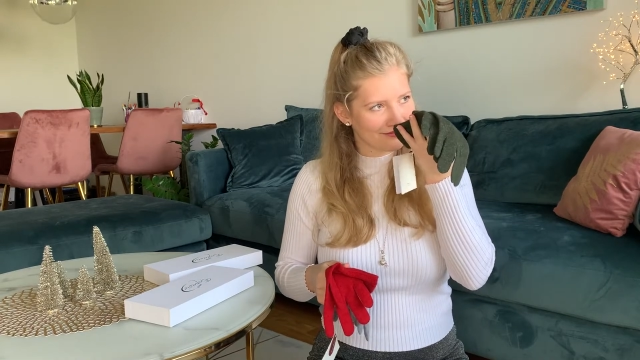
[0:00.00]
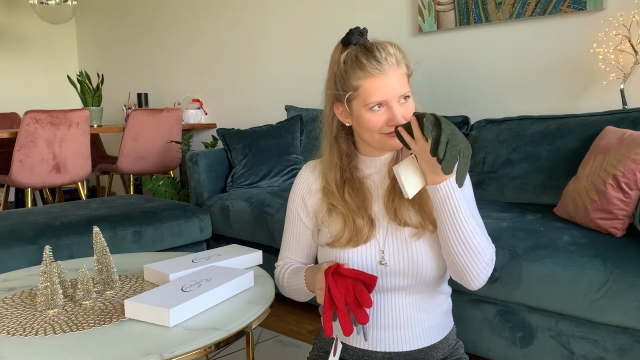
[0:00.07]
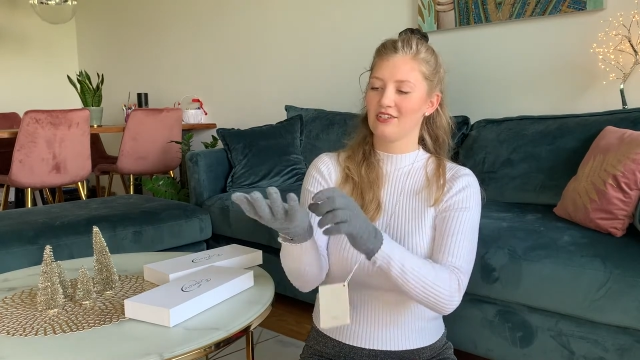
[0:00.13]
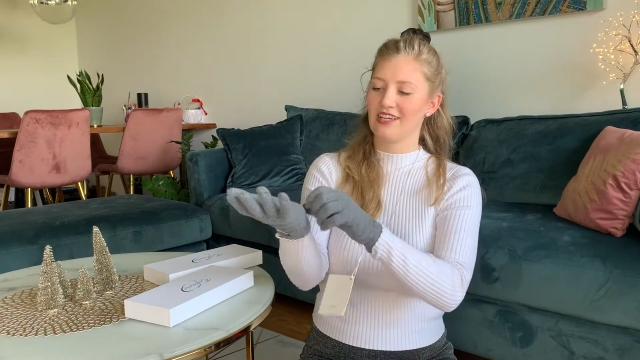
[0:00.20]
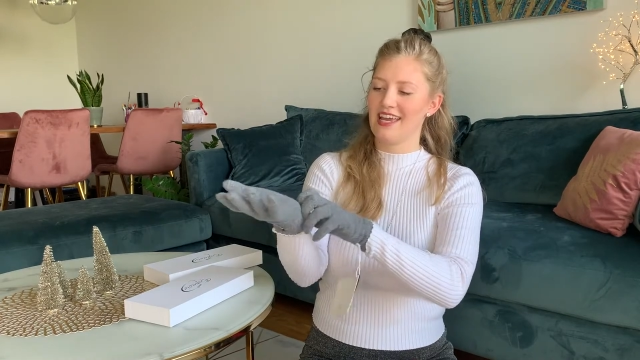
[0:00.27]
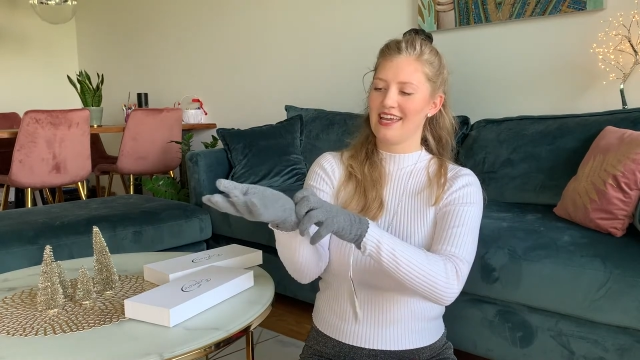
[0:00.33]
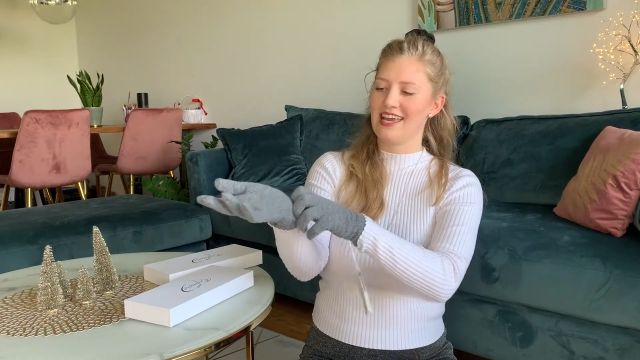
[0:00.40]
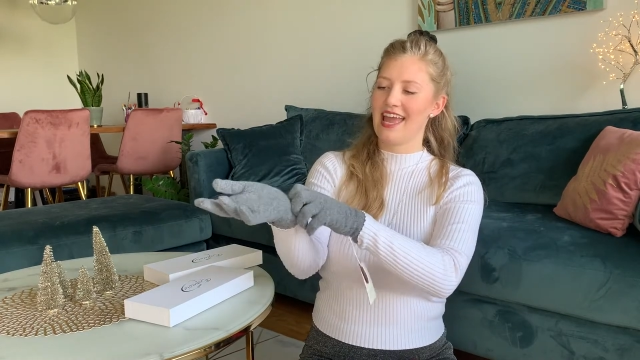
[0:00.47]

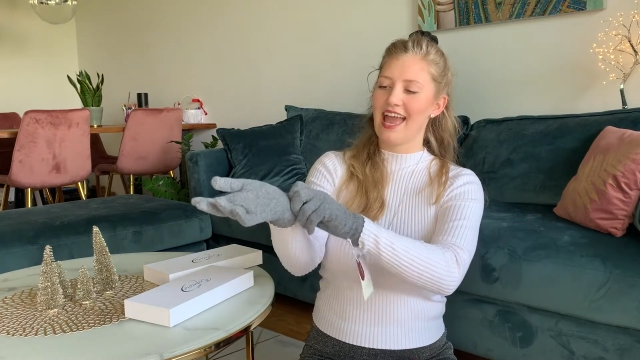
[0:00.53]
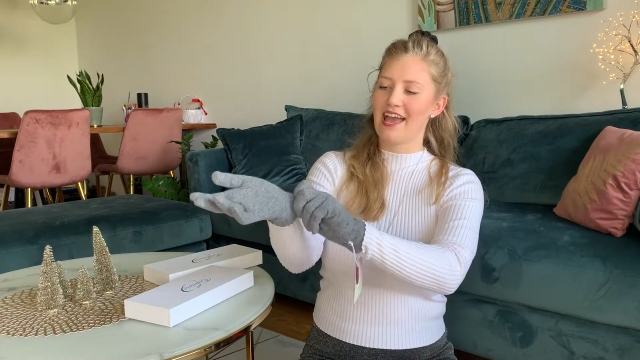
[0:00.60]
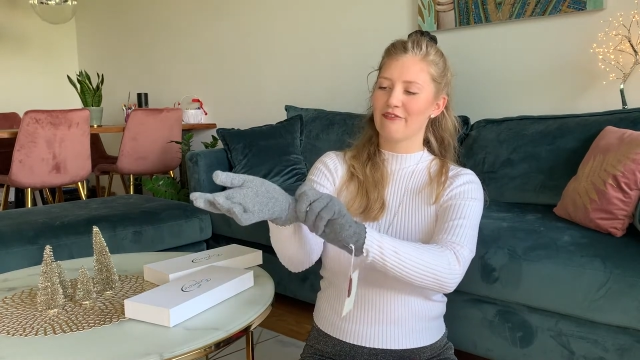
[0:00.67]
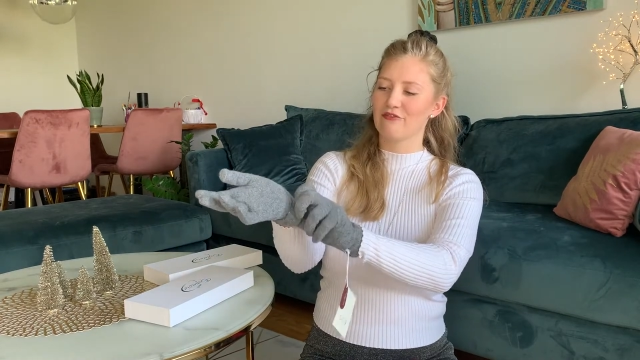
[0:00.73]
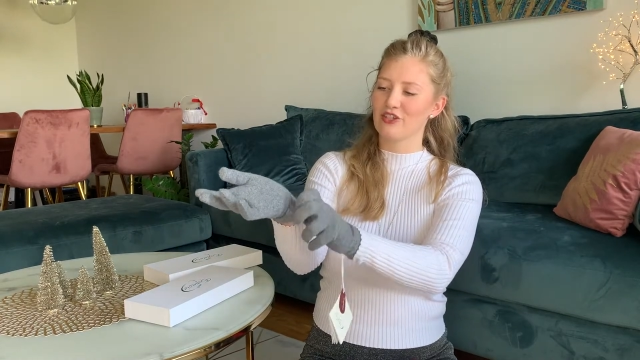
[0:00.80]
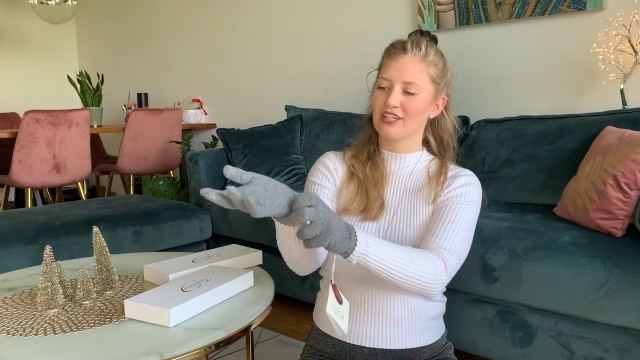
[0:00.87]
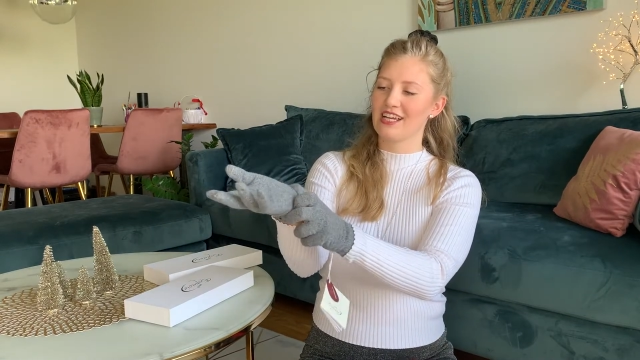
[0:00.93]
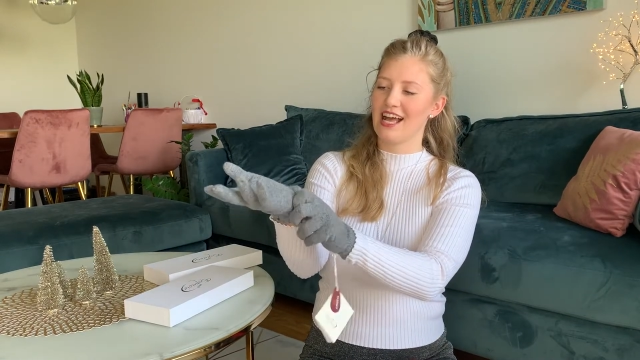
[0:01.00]
Okay,
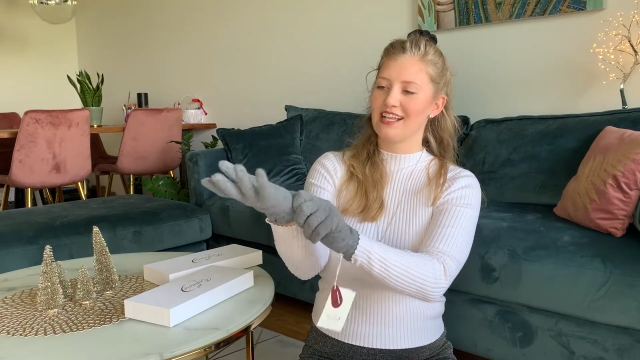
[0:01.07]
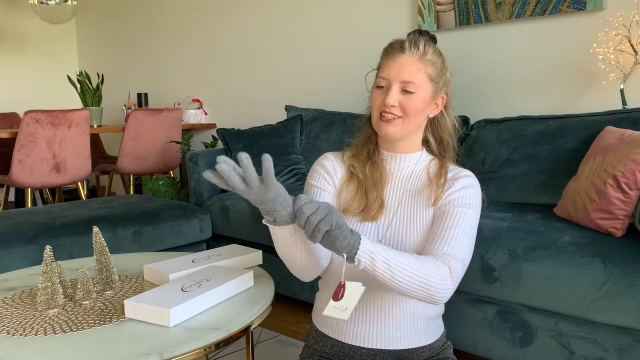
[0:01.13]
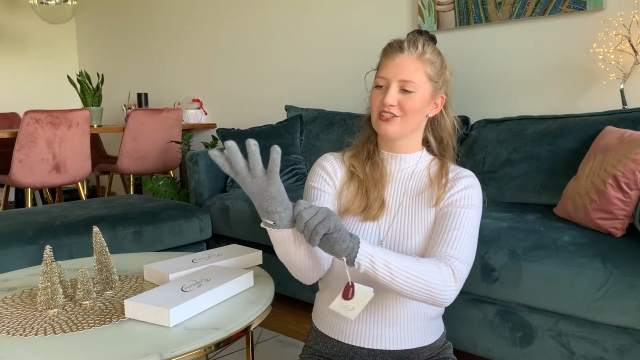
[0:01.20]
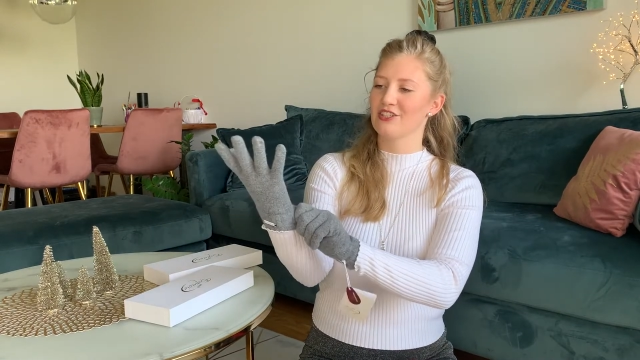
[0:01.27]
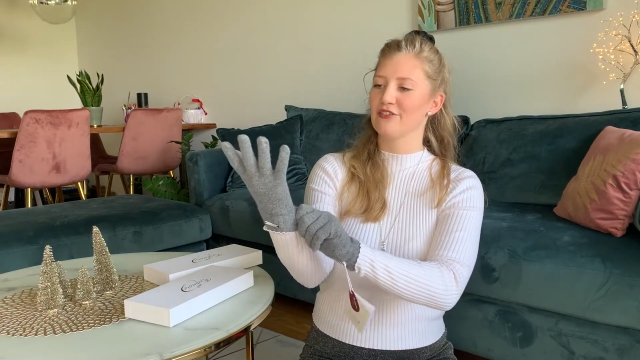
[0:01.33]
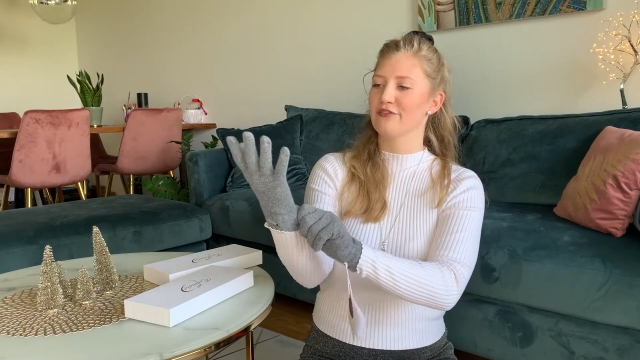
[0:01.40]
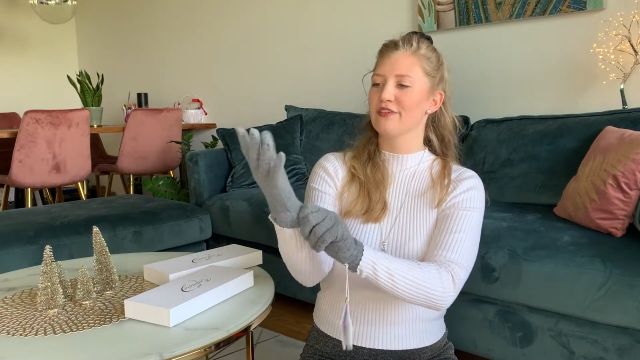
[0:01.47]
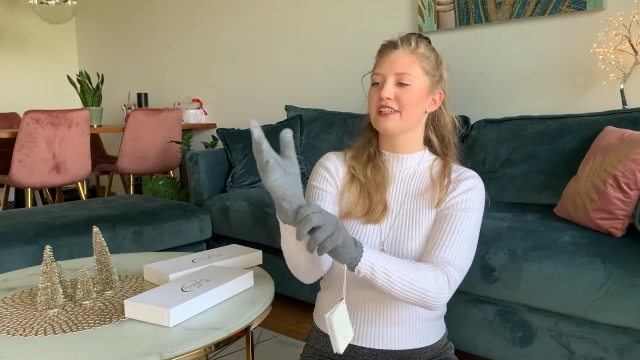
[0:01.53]
every
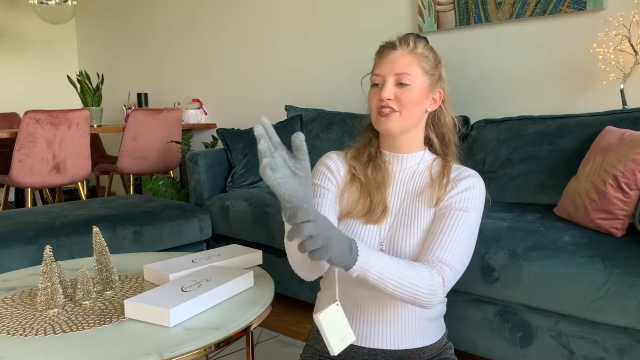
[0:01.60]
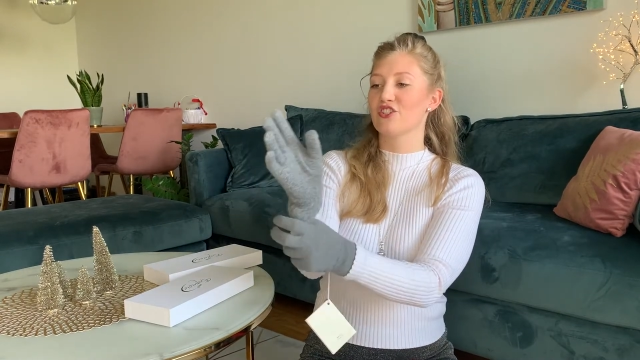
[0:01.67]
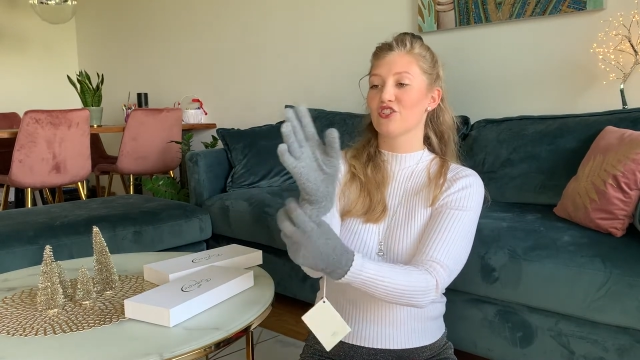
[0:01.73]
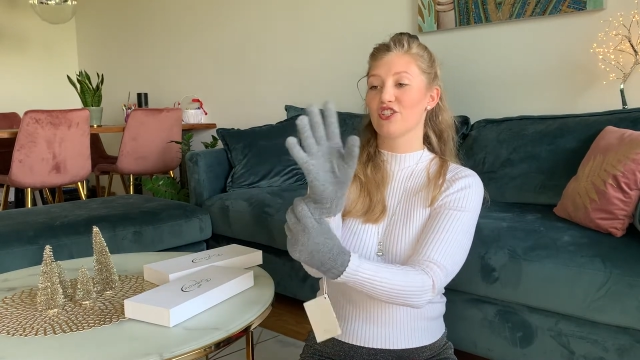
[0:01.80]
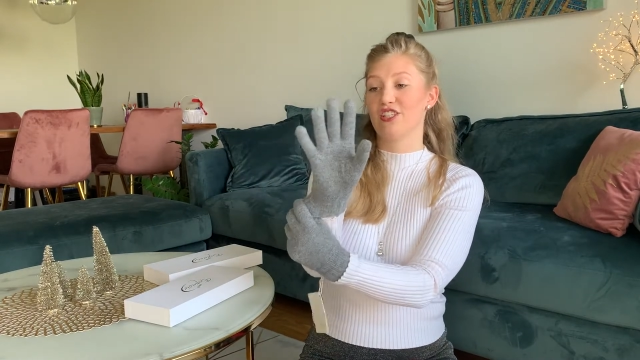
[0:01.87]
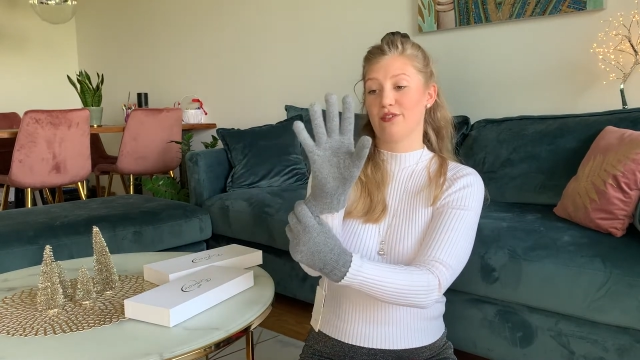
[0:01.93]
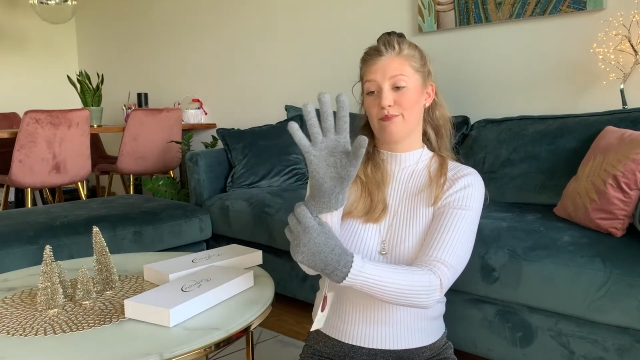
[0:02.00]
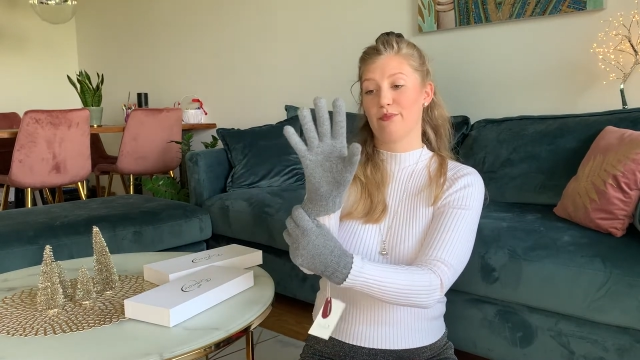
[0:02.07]
color fits
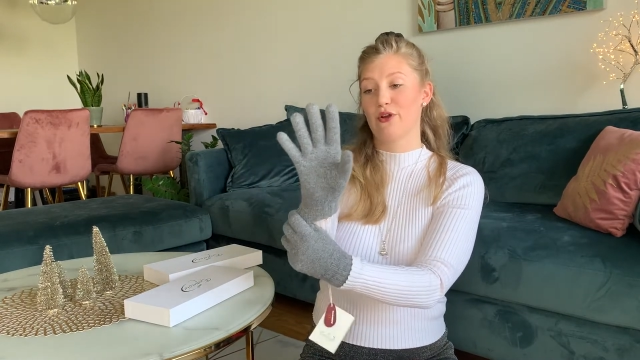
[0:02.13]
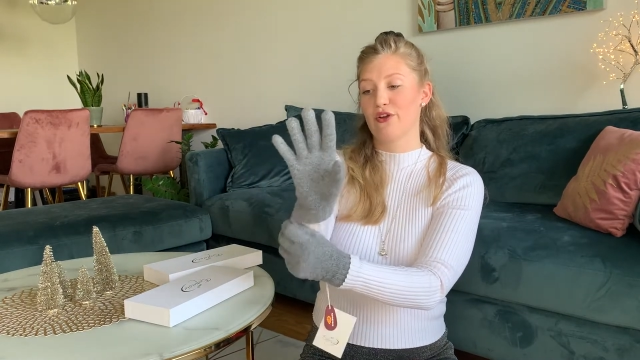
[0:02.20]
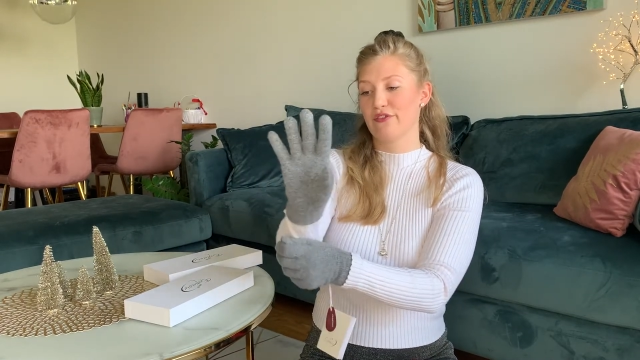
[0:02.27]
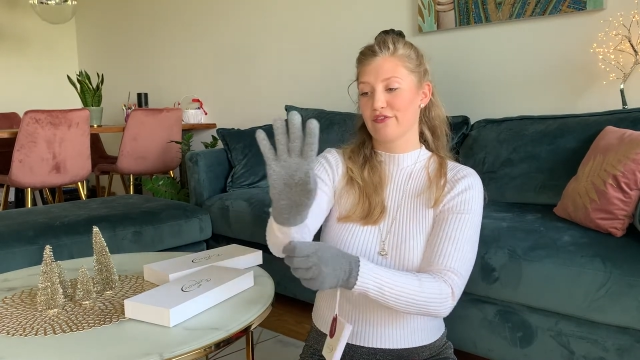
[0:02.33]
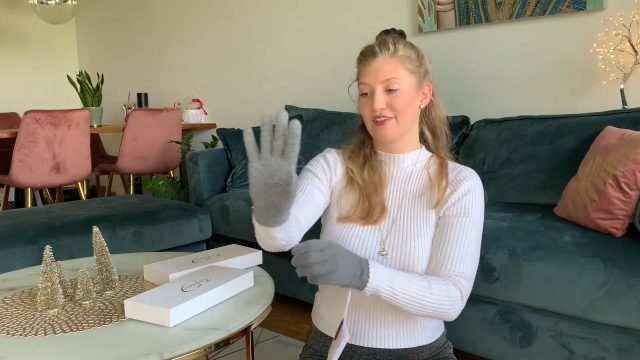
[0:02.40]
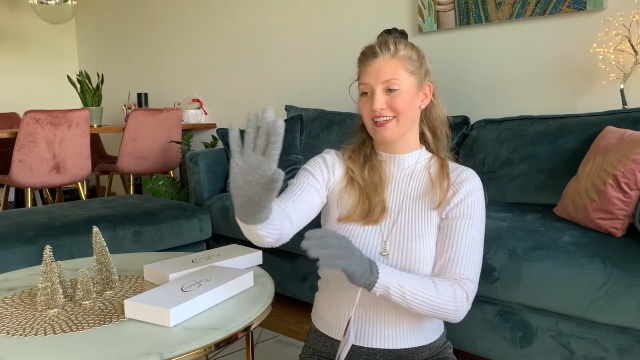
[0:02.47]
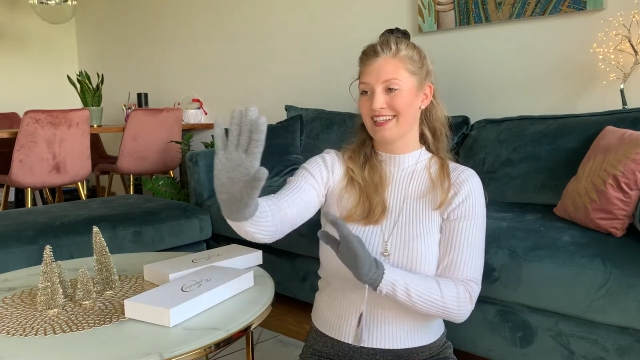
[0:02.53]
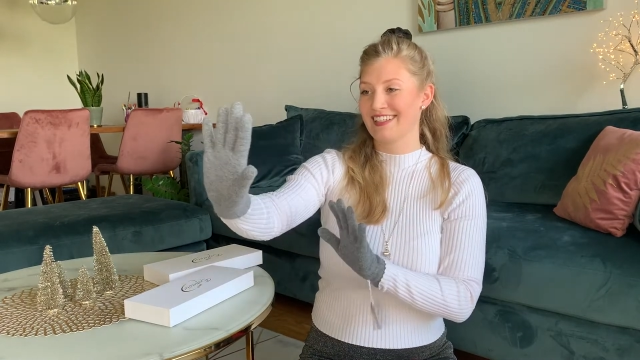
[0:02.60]
just
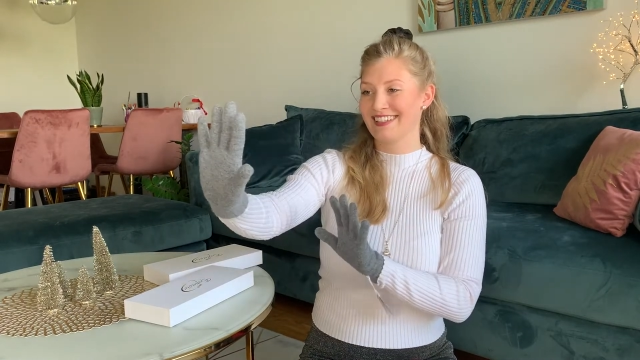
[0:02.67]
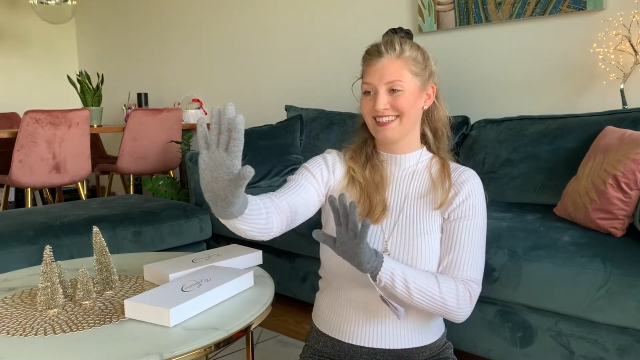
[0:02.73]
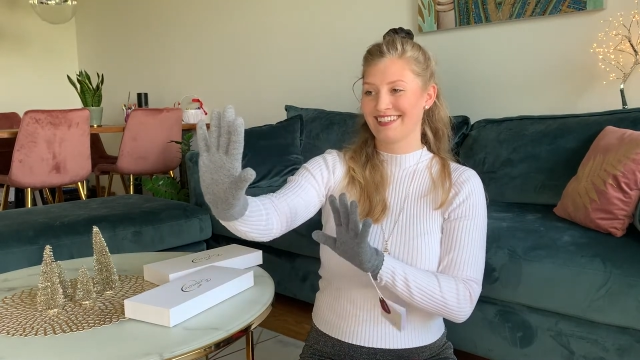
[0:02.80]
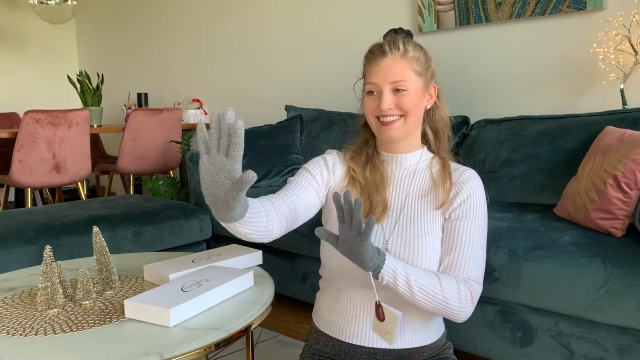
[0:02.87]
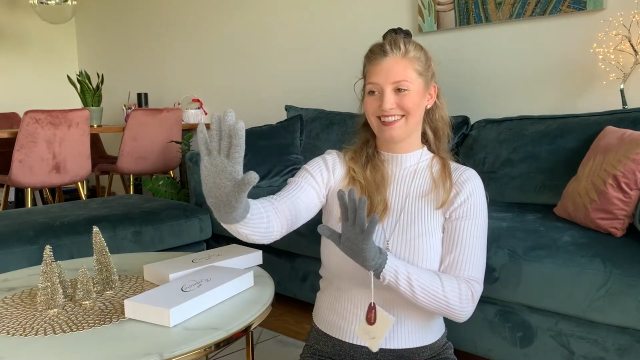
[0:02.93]
perfect.